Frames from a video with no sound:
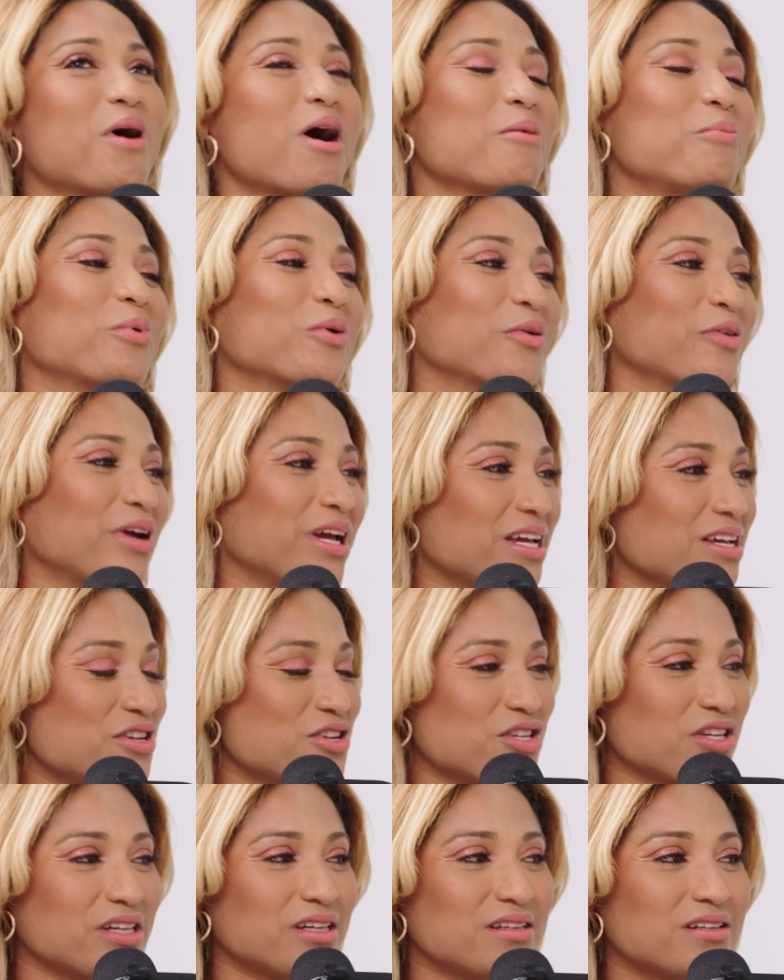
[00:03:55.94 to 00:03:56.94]

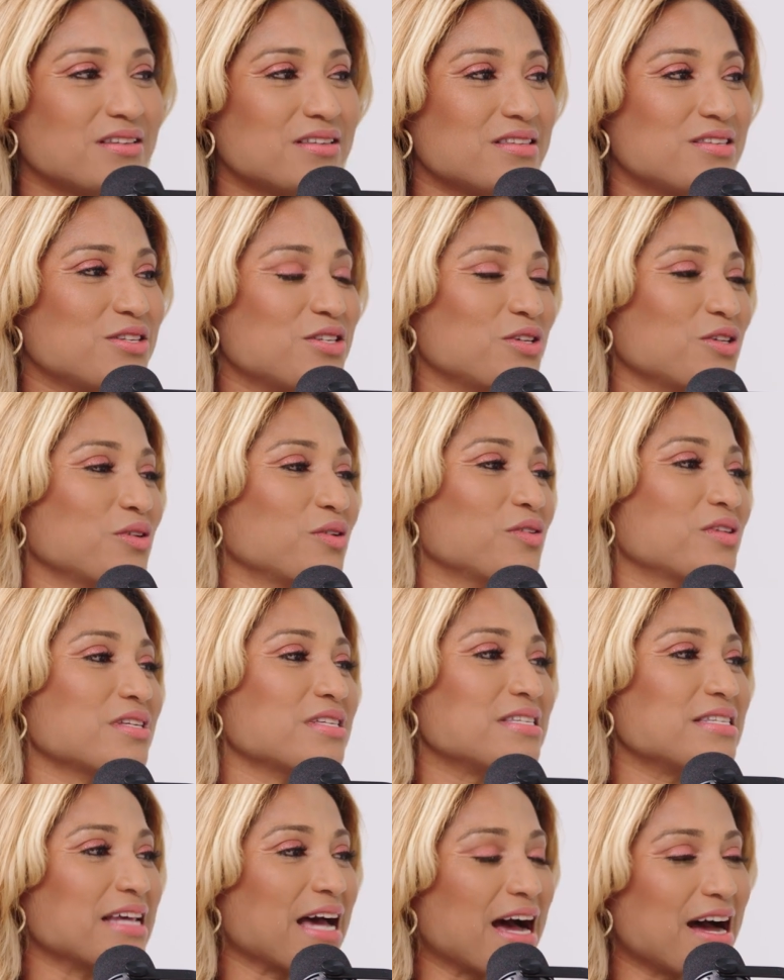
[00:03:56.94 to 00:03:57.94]
operations to the
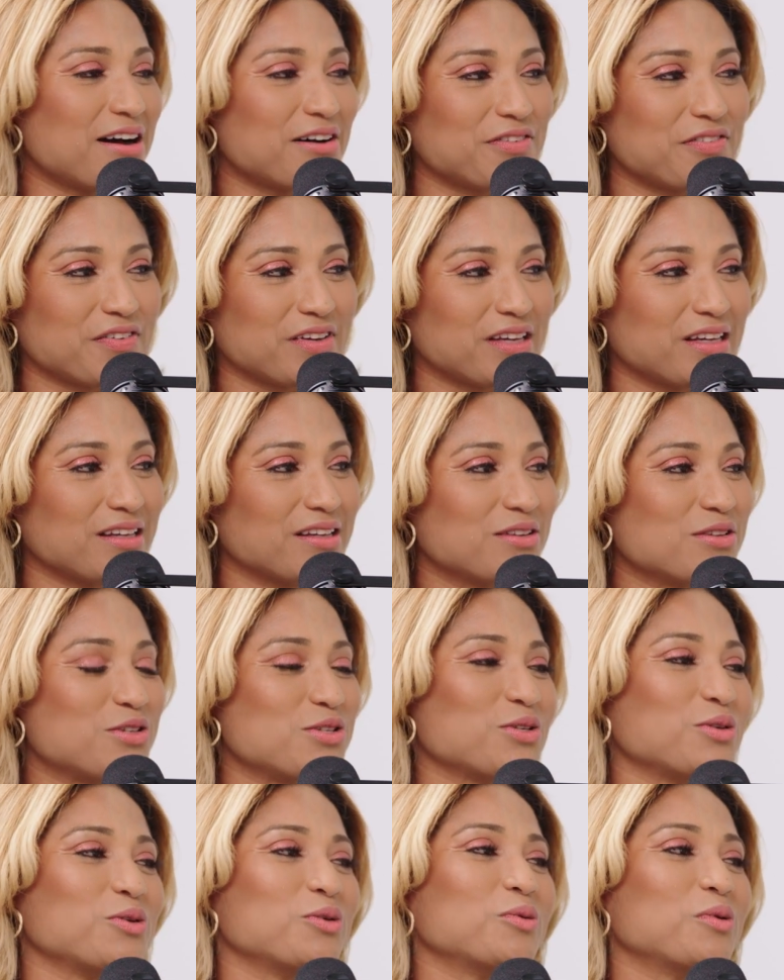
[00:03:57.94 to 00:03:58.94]
staffing
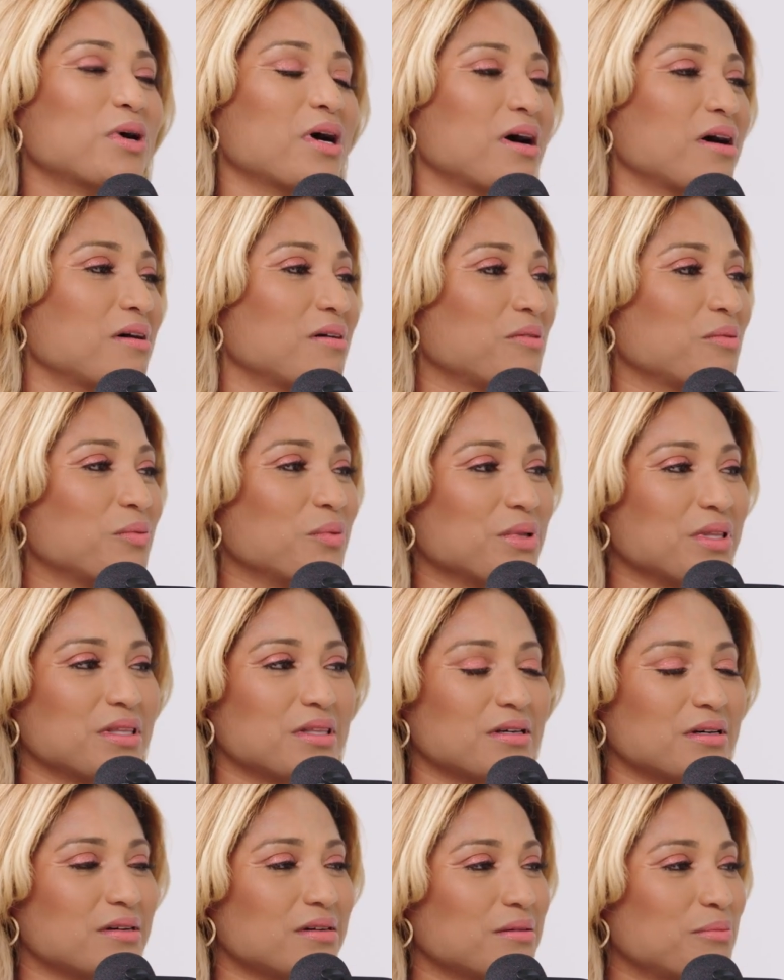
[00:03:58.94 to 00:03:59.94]
to with
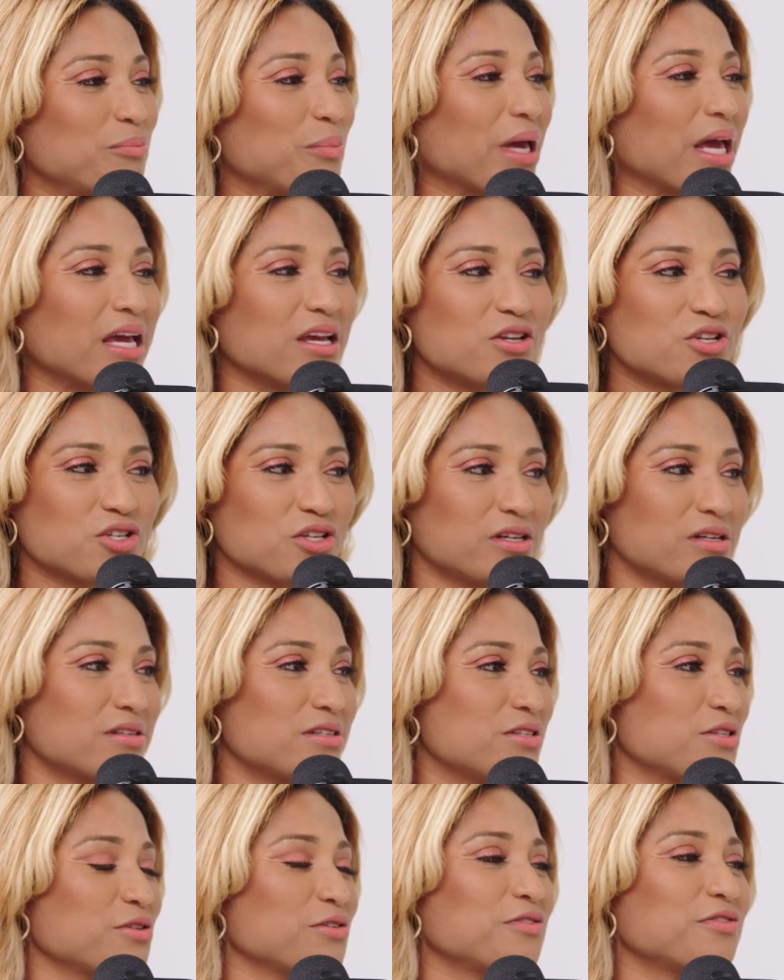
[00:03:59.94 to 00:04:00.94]
the
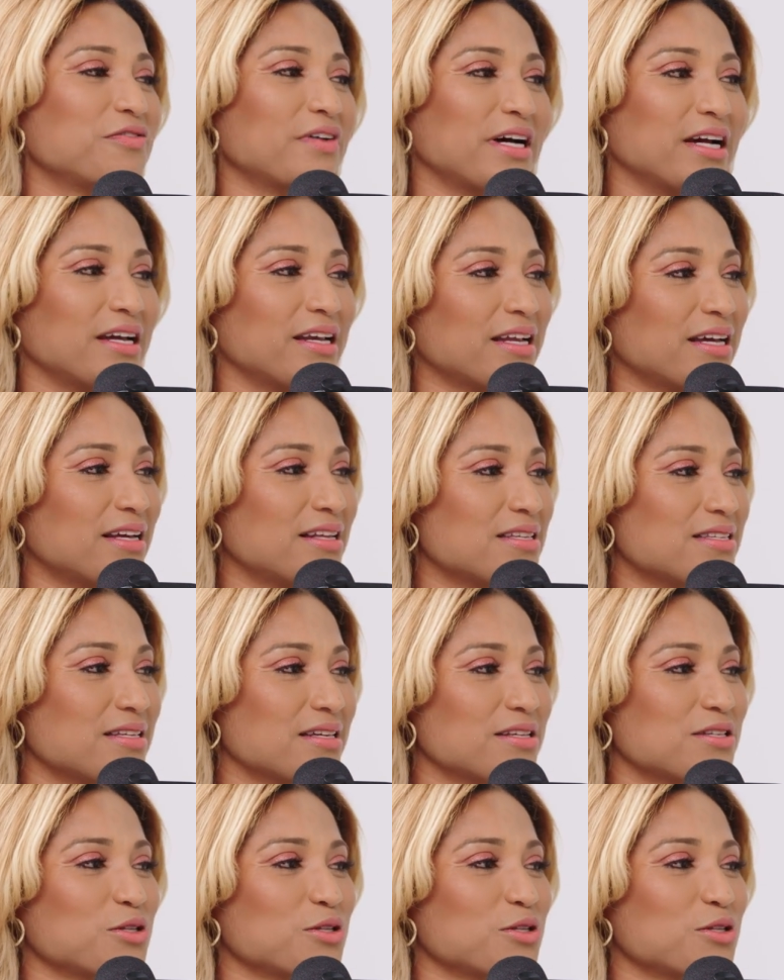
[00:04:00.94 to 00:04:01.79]
patients to financing